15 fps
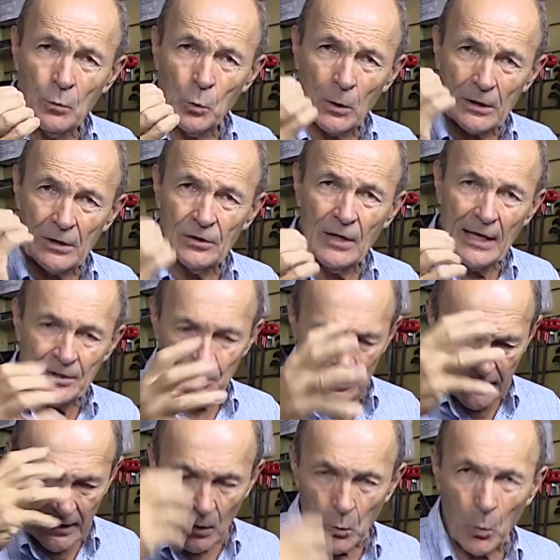will condense and
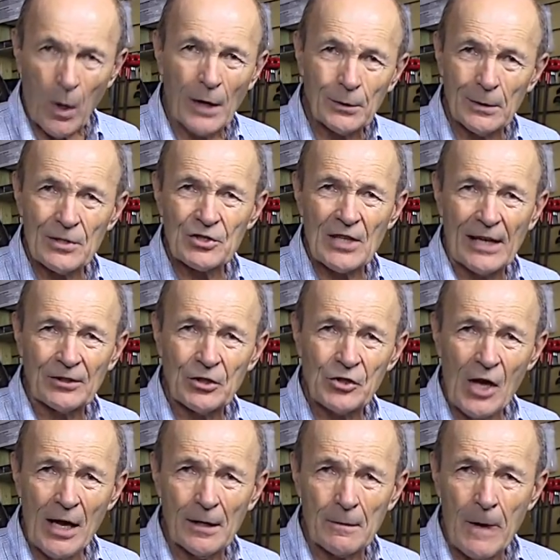you get water inside the
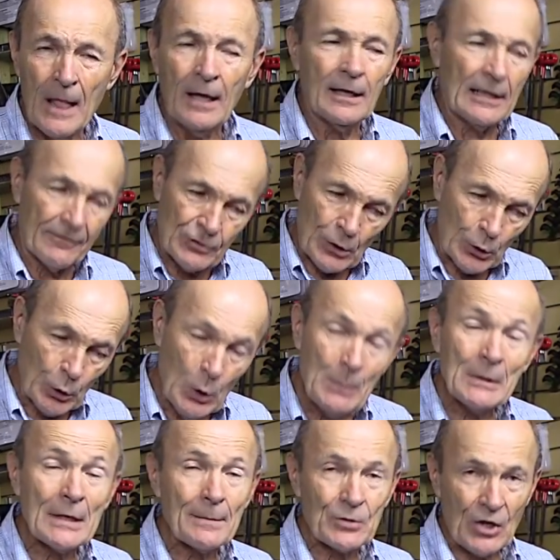tank. And if it's an
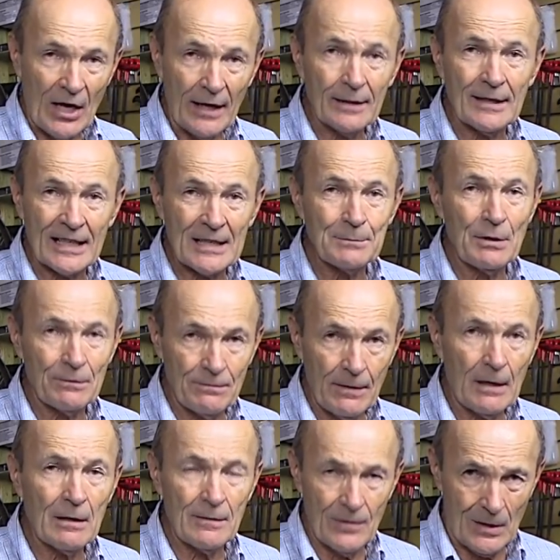aluminum tank, that can be
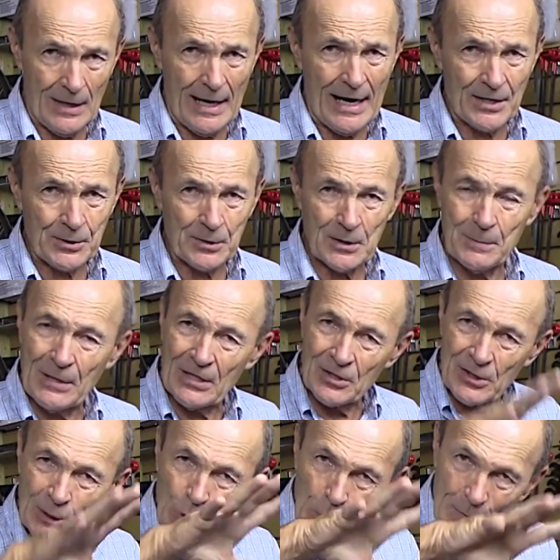very, very hazardous because
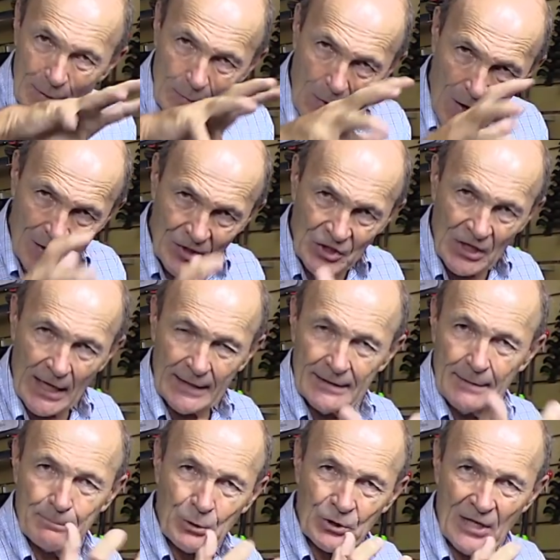the aluminum oxide
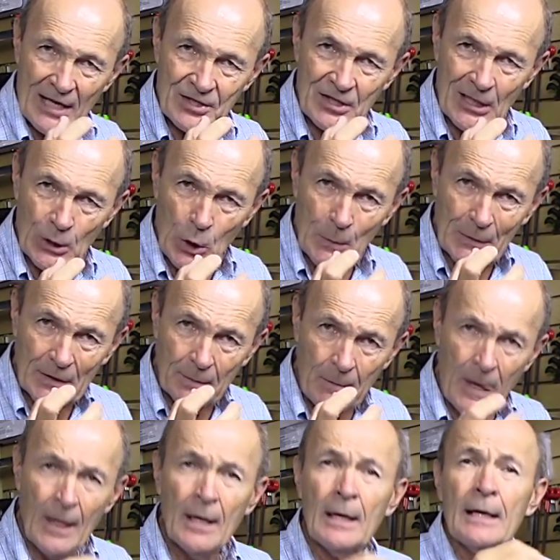that protects the aluminum
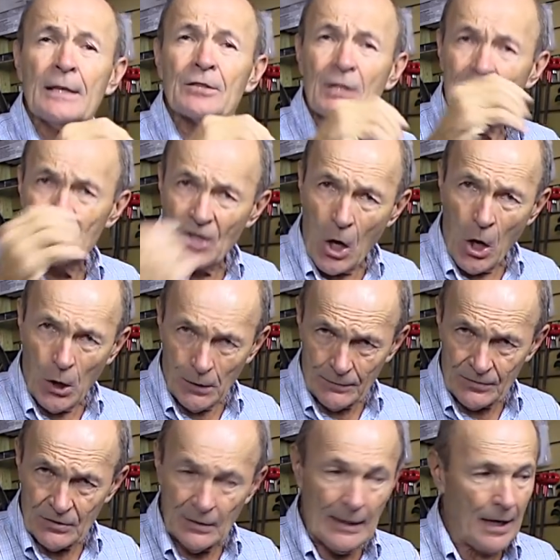
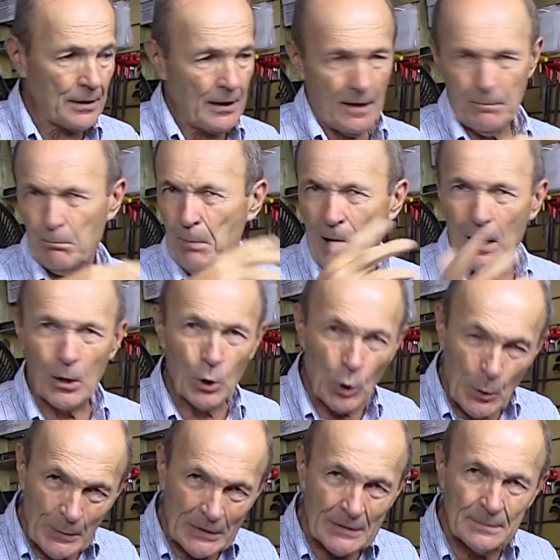dissolves. Now you have bare
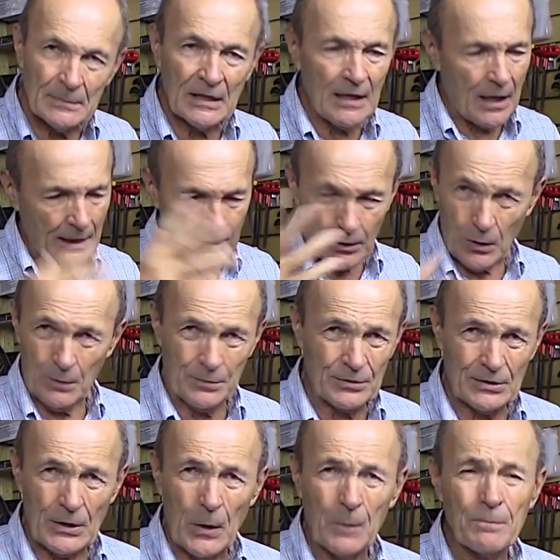aluminum and on it goes.
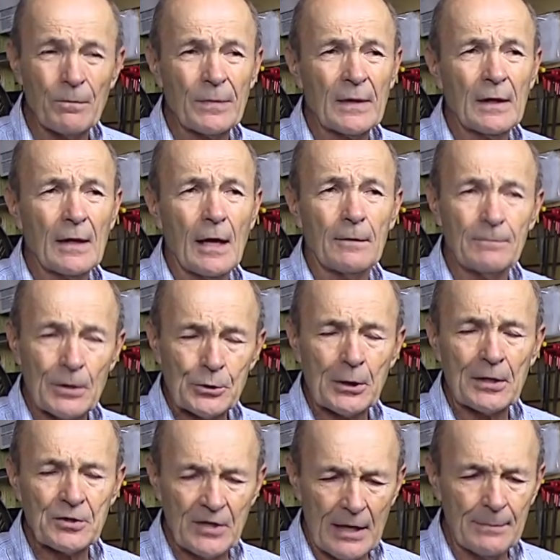So a visual
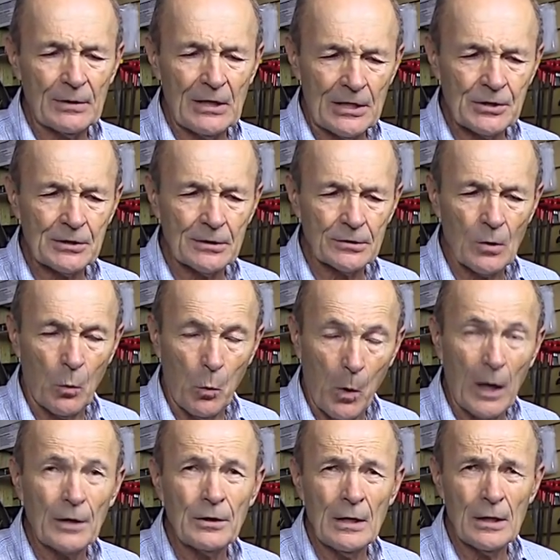examination is a
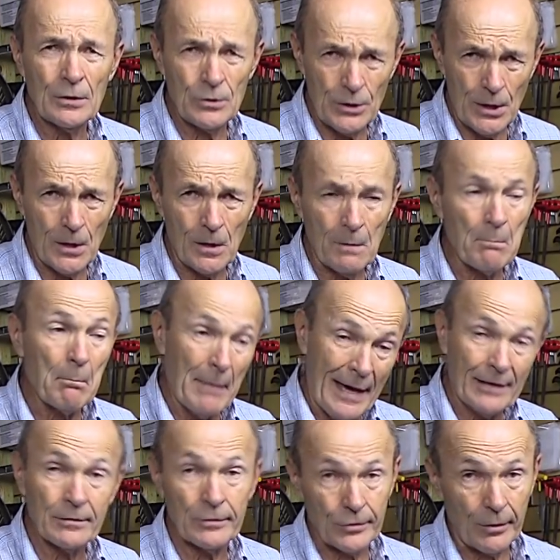one-year
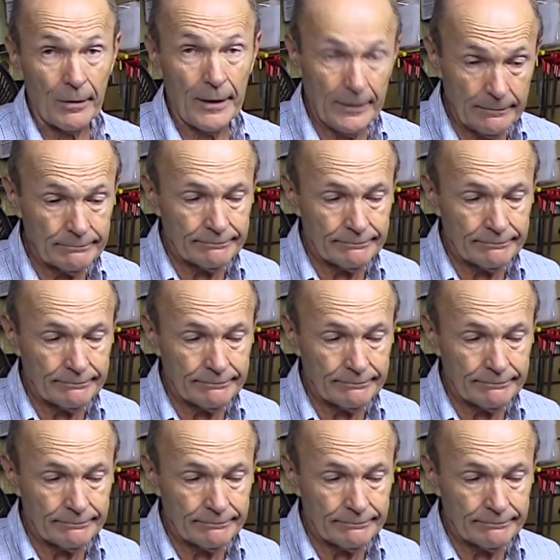mandatory